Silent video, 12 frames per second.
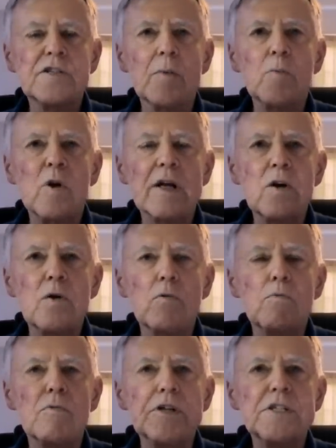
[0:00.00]
than
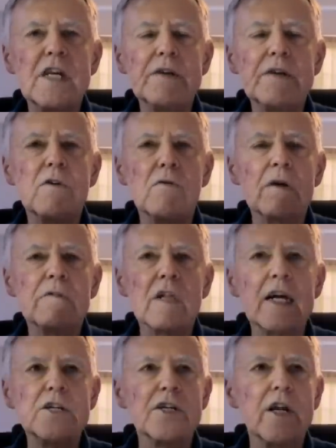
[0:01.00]
someone who received
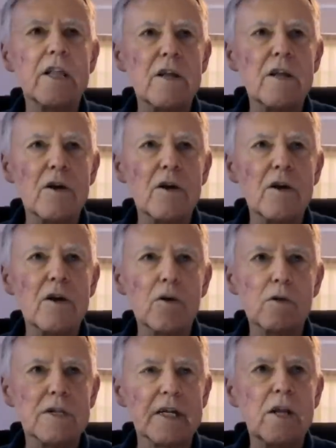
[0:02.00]
a revelation in
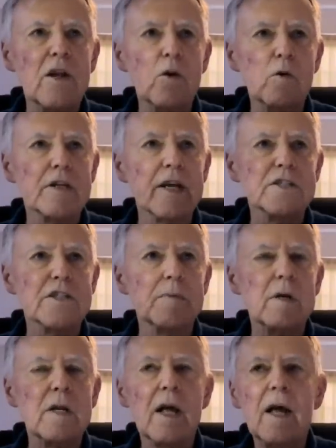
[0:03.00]
the Old in
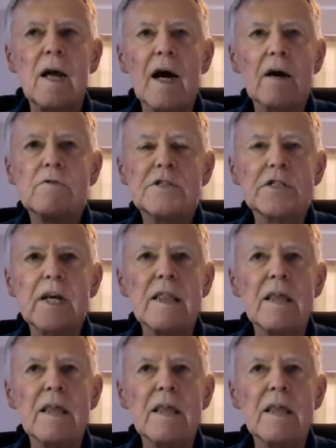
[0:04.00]
the Old Testament.